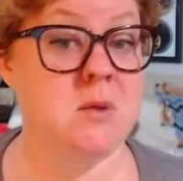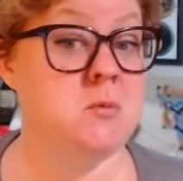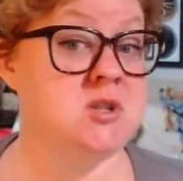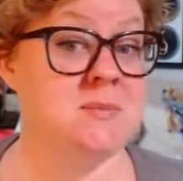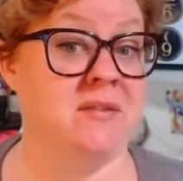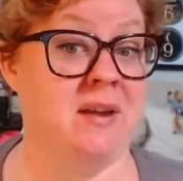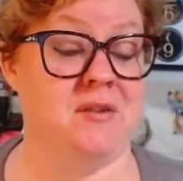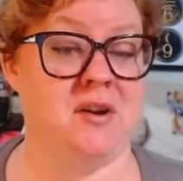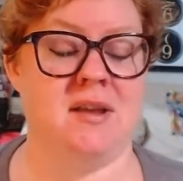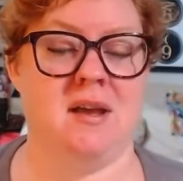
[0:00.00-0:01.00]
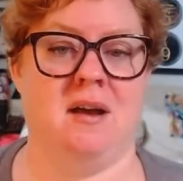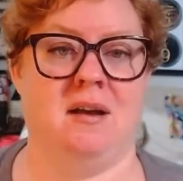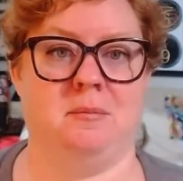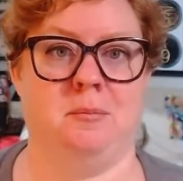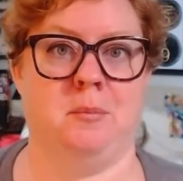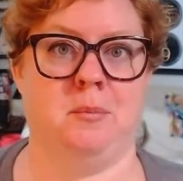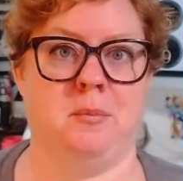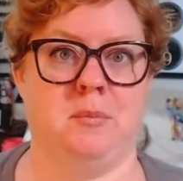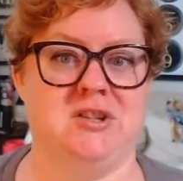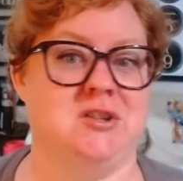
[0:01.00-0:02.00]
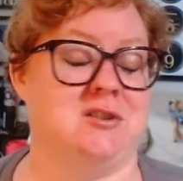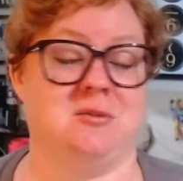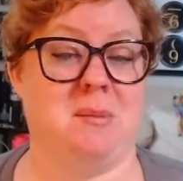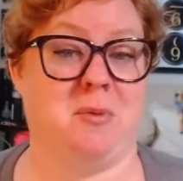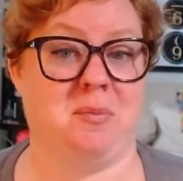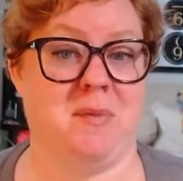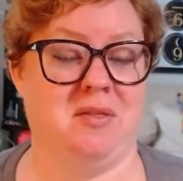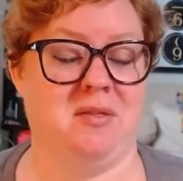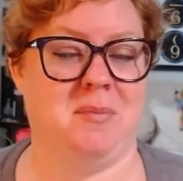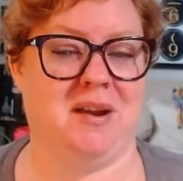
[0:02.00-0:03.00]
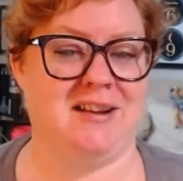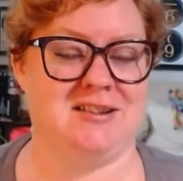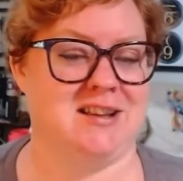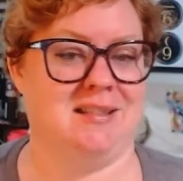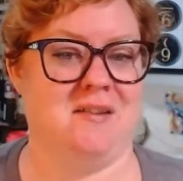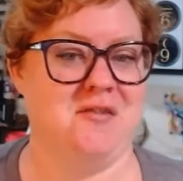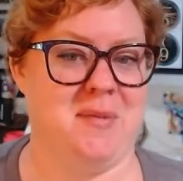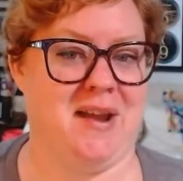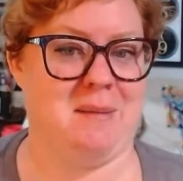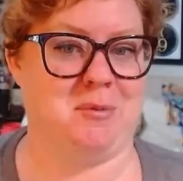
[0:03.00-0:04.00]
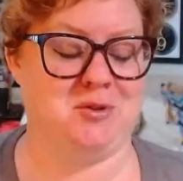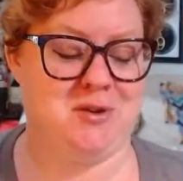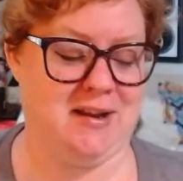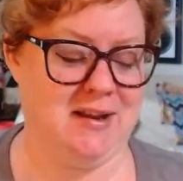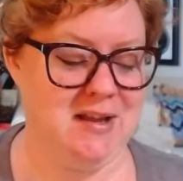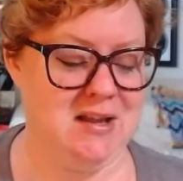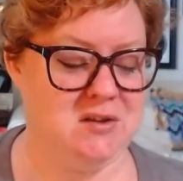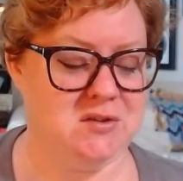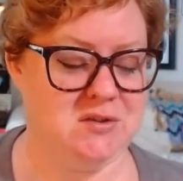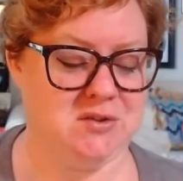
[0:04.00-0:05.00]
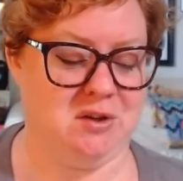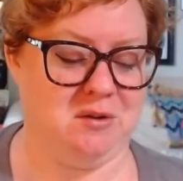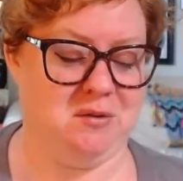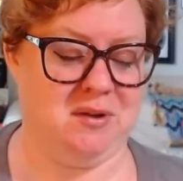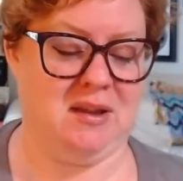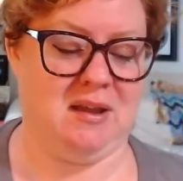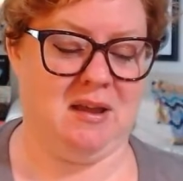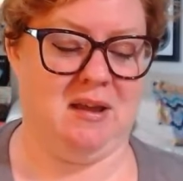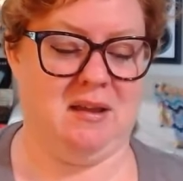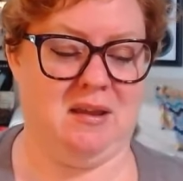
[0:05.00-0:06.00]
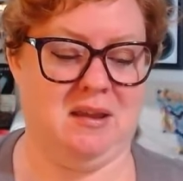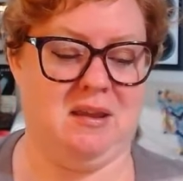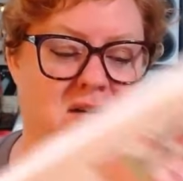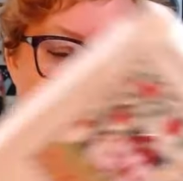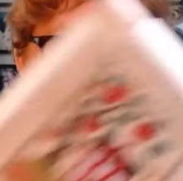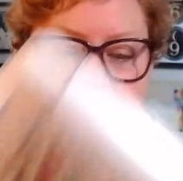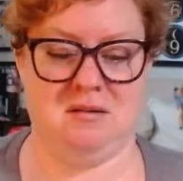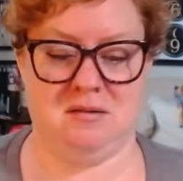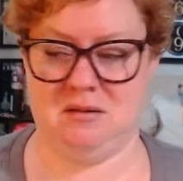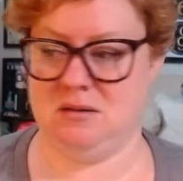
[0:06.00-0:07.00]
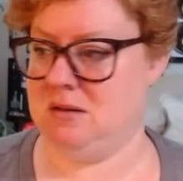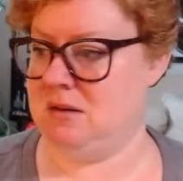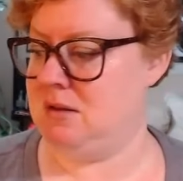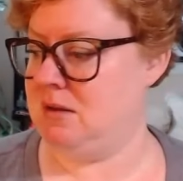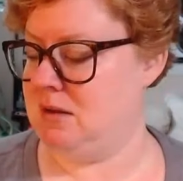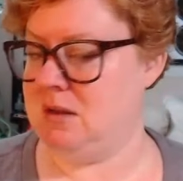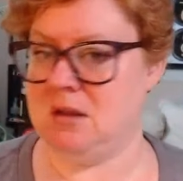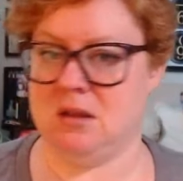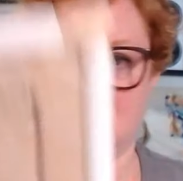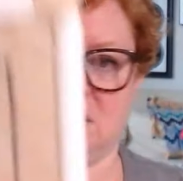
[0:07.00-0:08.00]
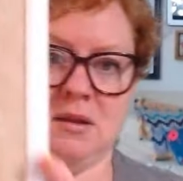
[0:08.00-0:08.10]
which is my favorite, which is also my birth month, but I love the big apple tree. So, here it